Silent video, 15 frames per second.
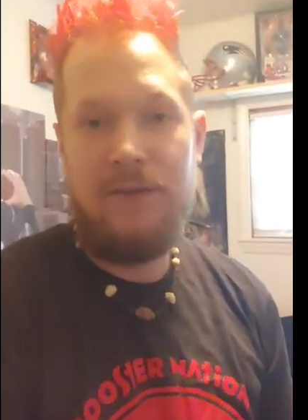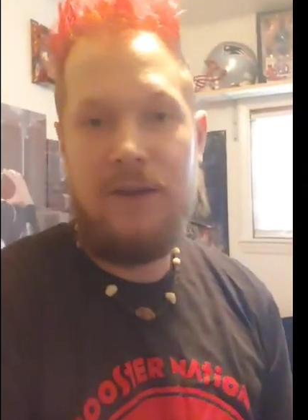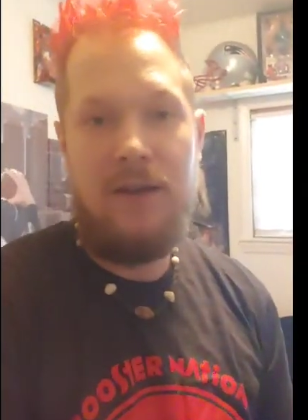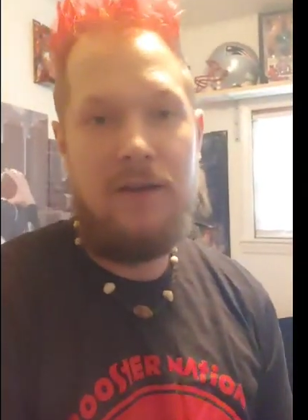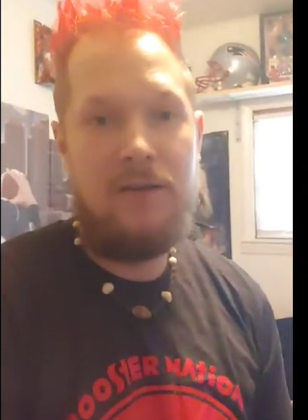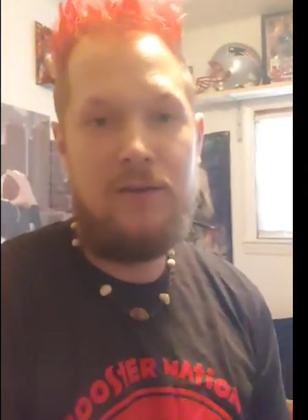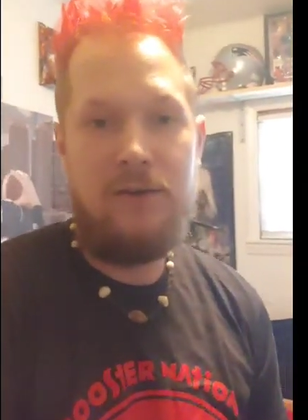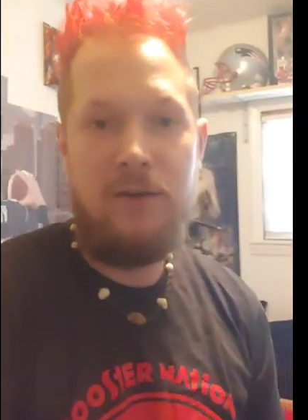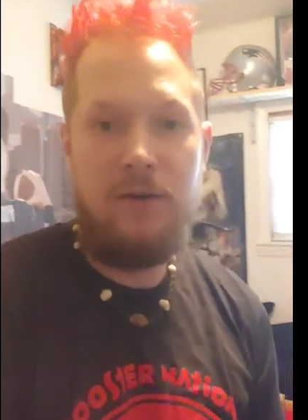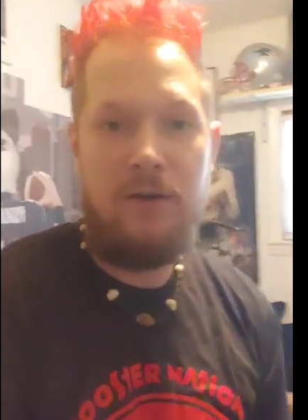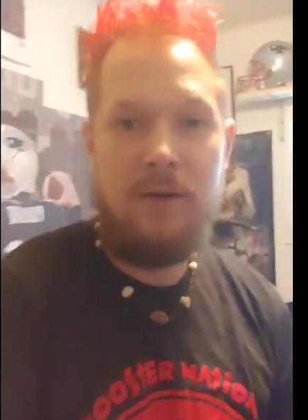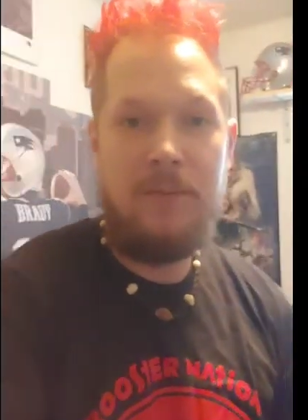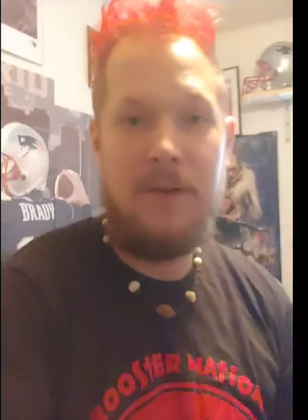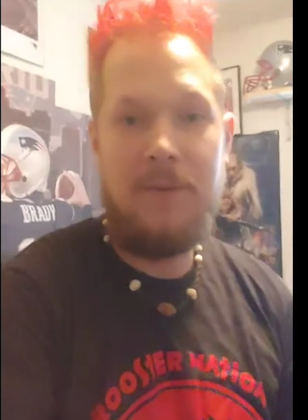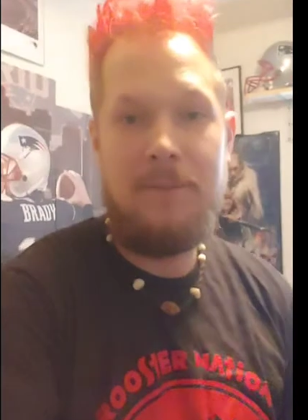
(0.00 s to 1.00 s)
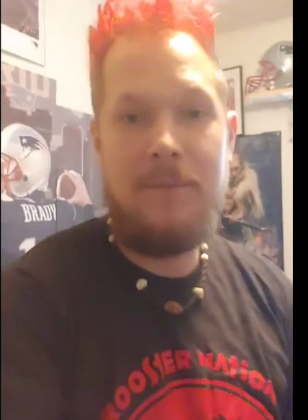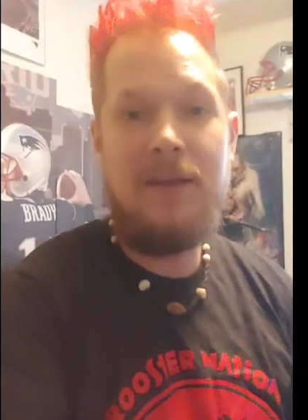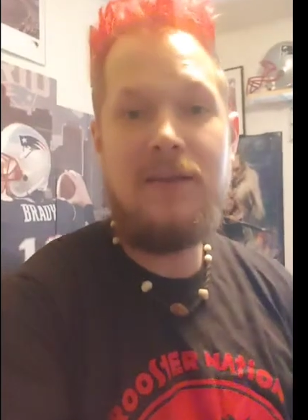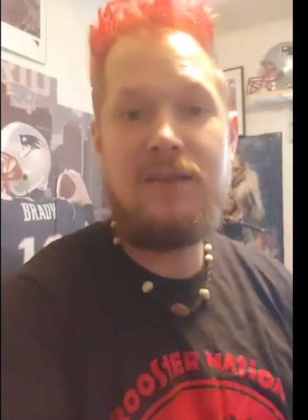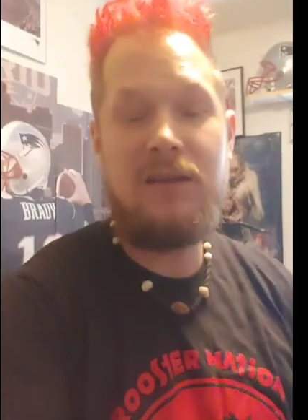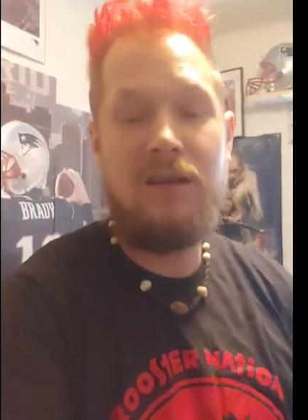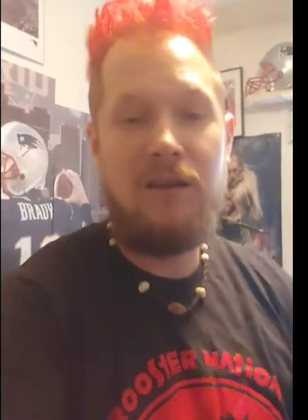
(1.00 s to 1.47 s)
And you know, I mean, it
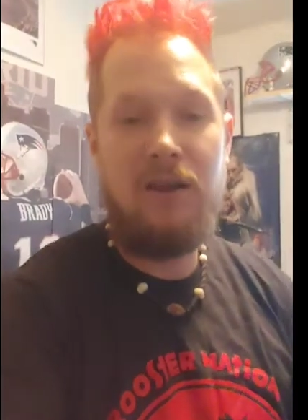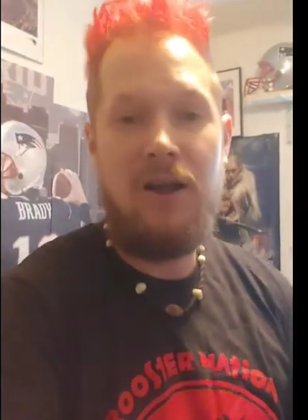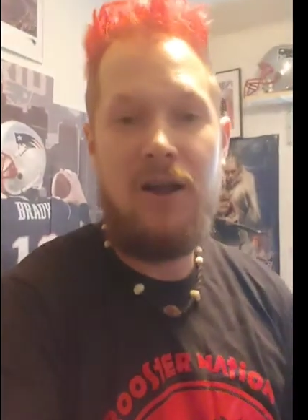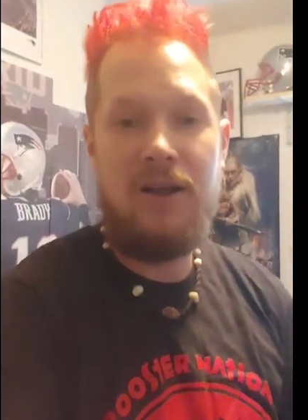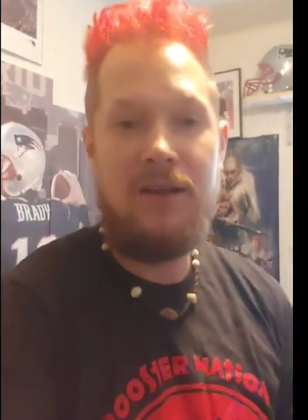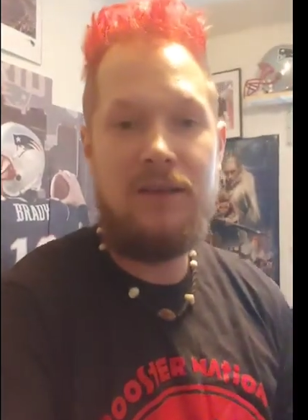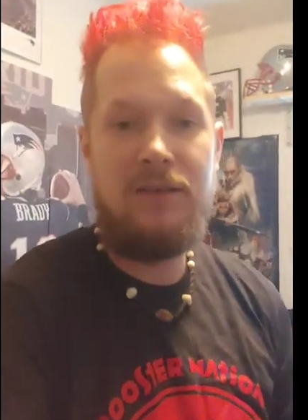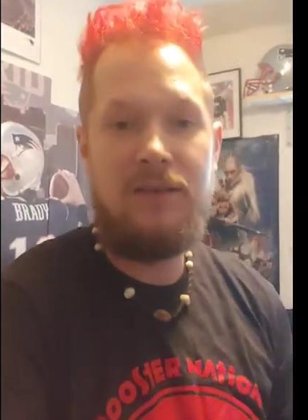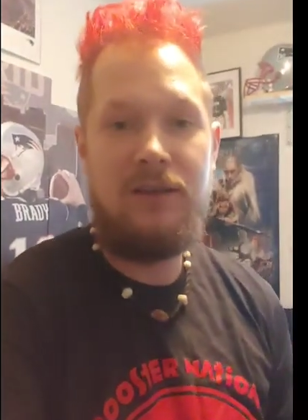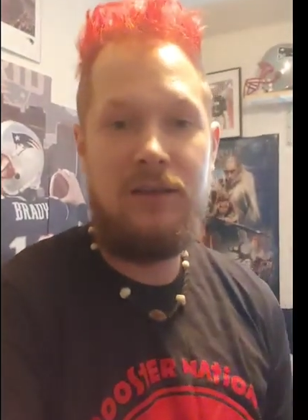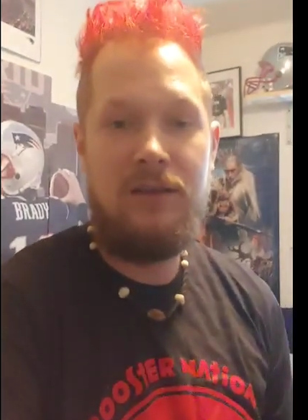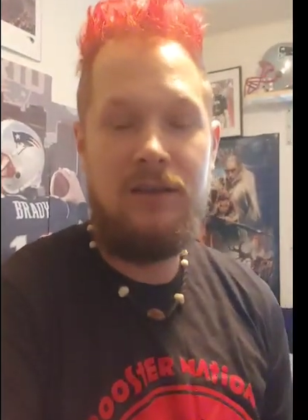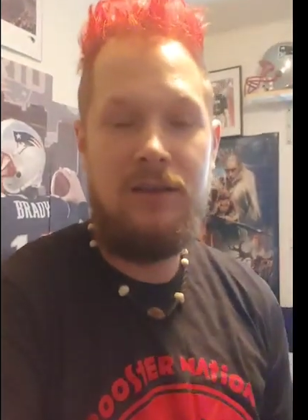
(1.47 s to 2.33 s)
means a lot